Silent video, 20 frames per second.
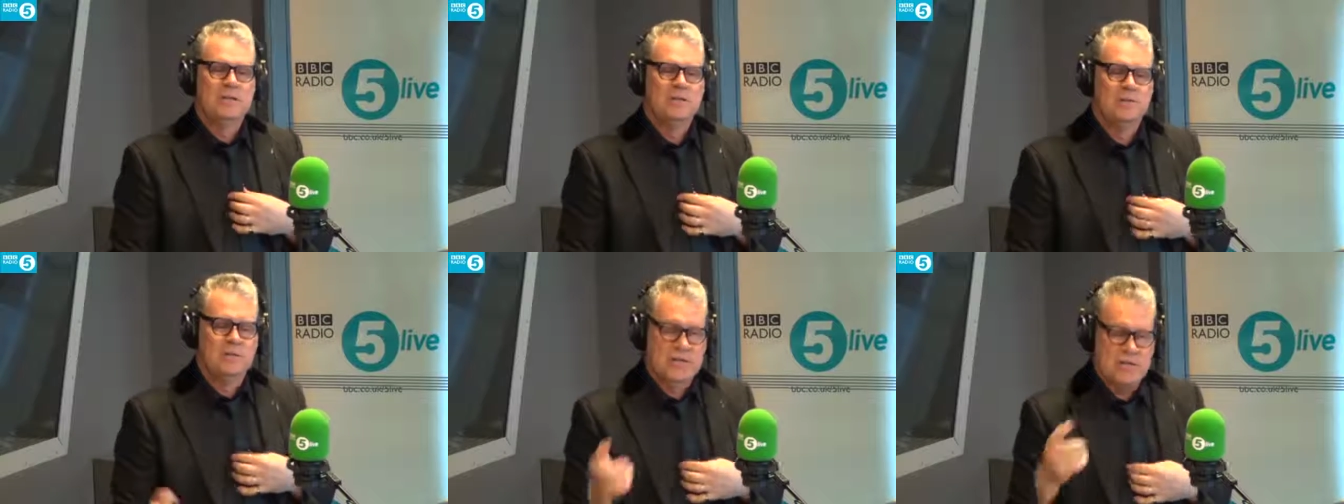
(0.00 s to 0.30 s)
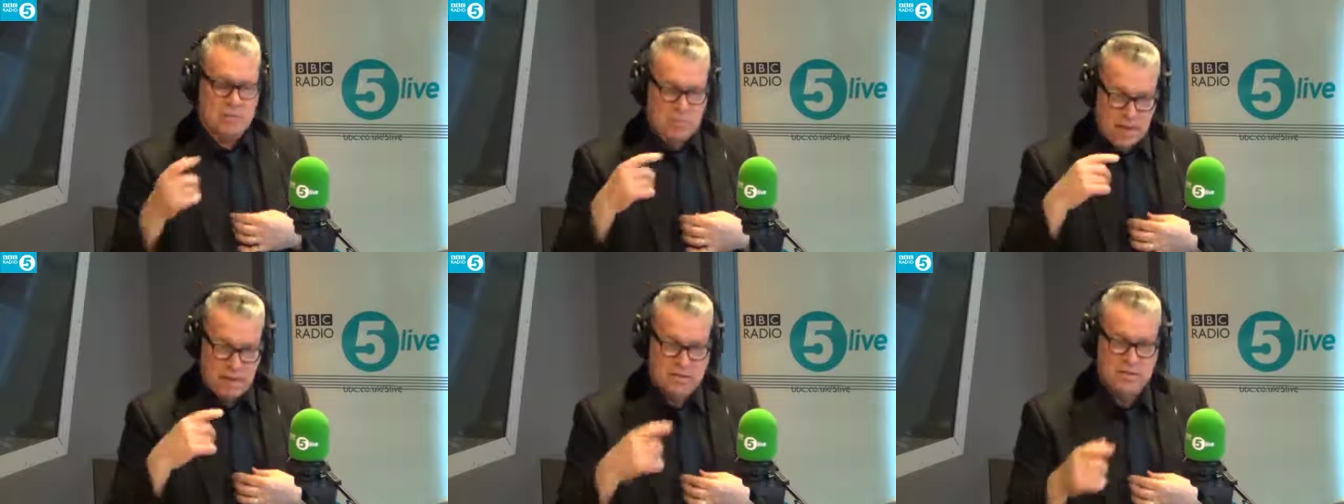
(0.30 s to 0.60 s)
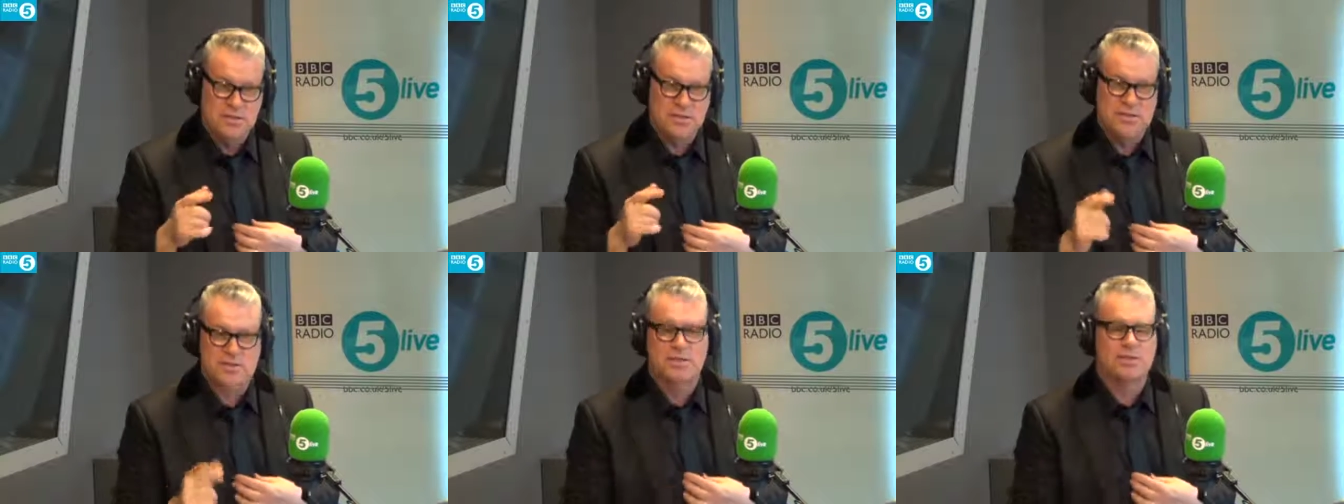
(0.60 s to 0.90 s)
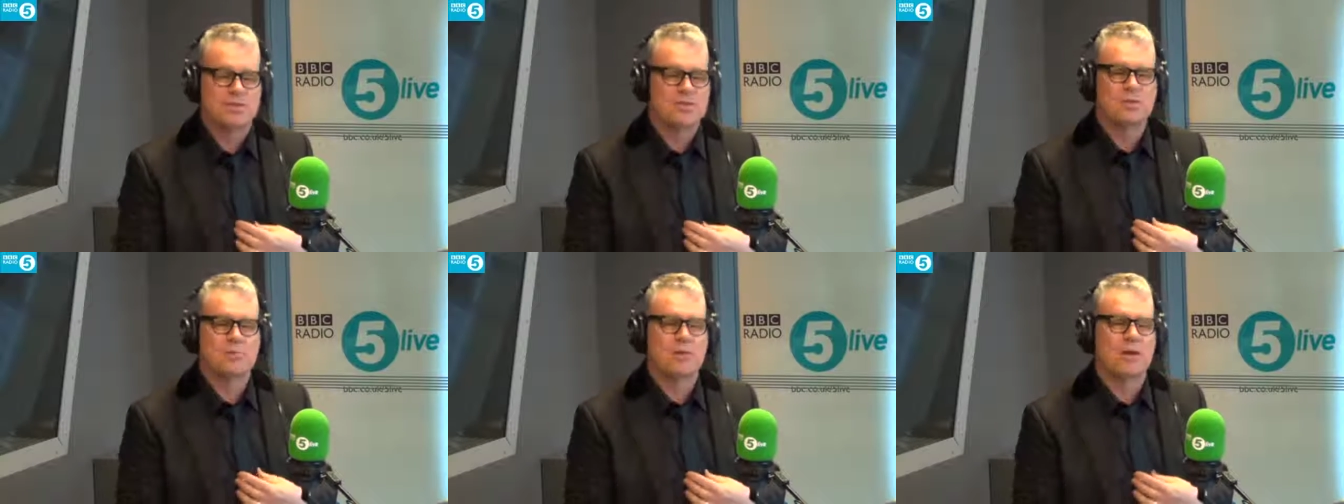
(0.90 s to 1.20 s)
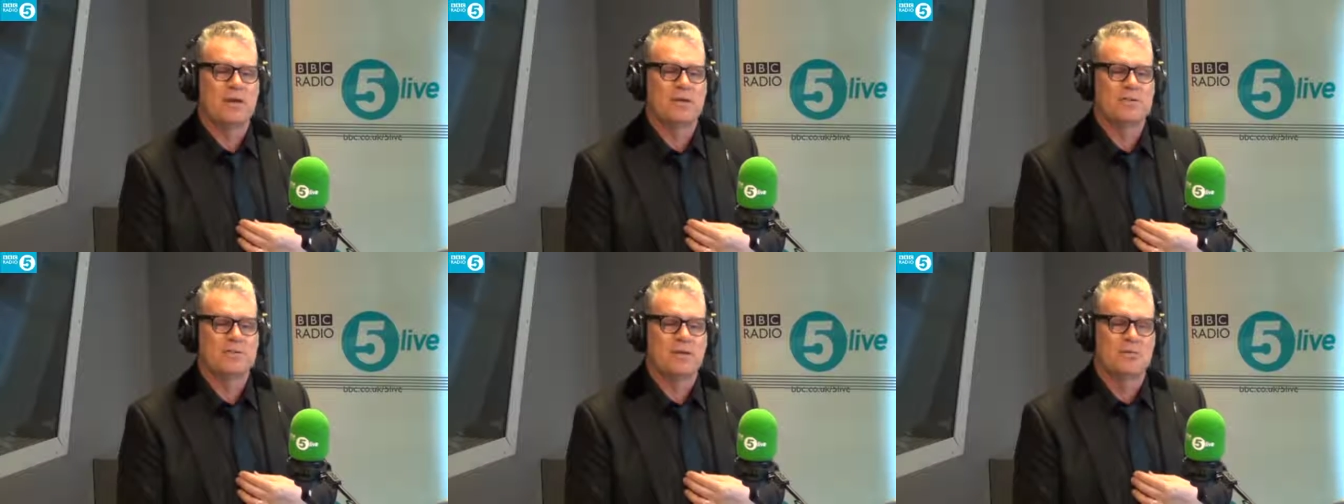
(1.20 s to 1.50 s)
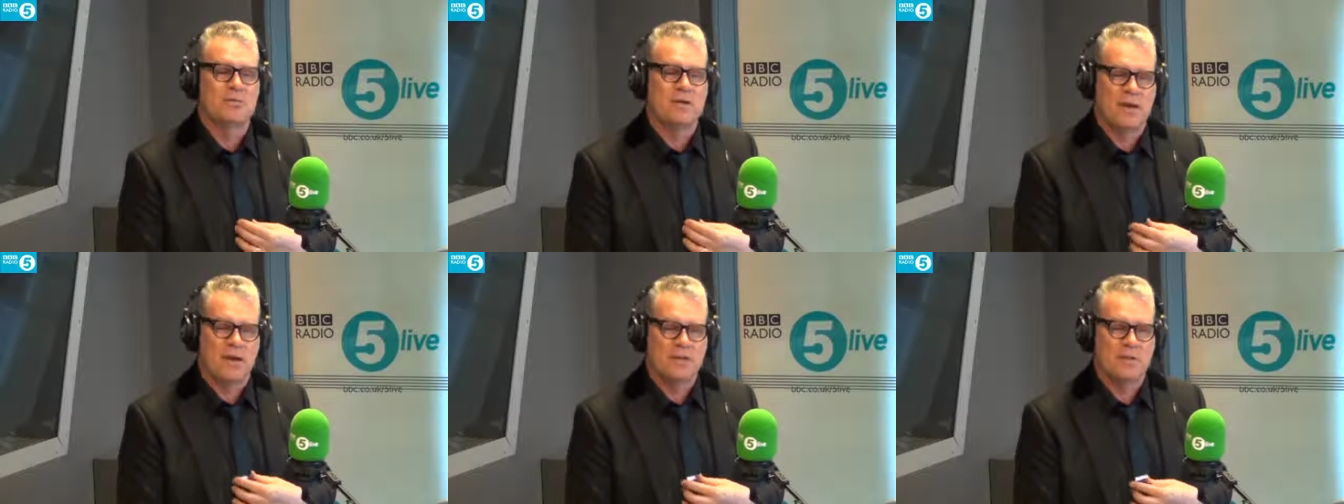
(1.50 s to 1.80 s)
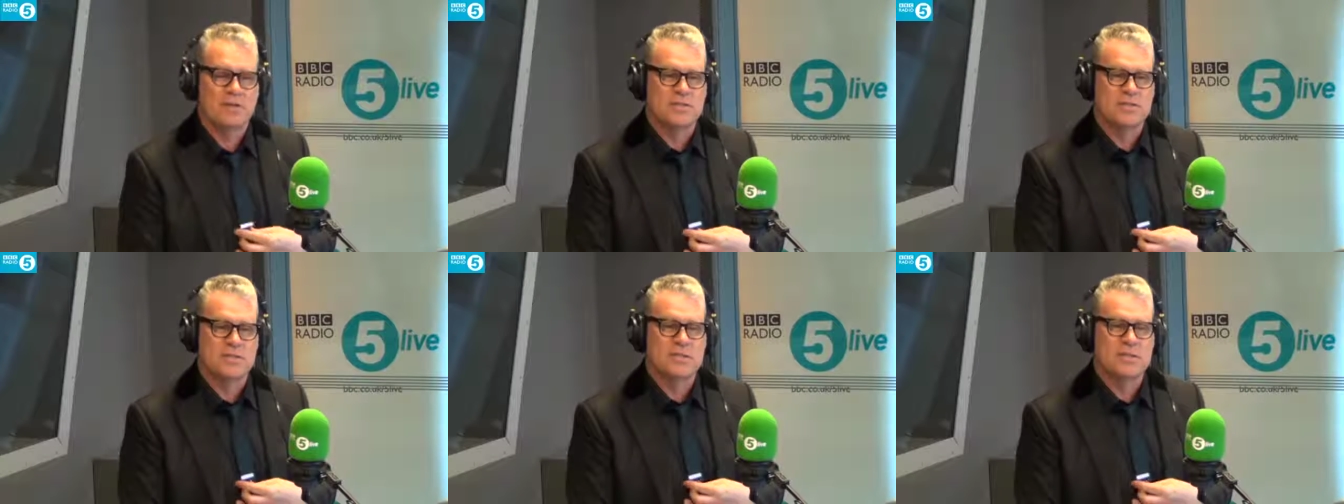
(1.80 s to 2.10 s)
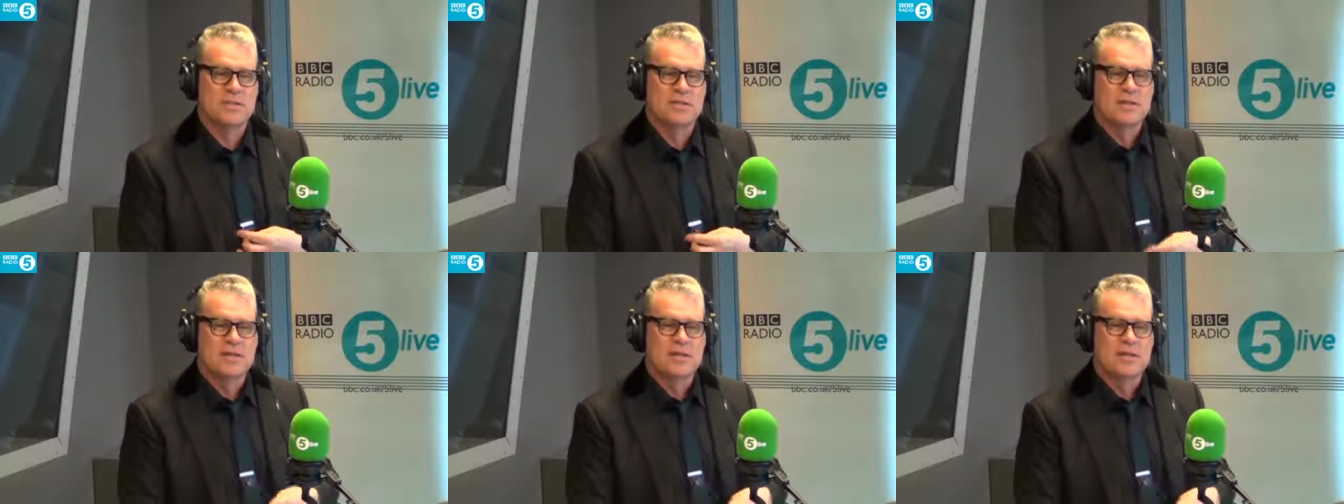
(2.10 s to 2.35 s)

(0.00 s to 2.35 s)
that he made a decision about his own character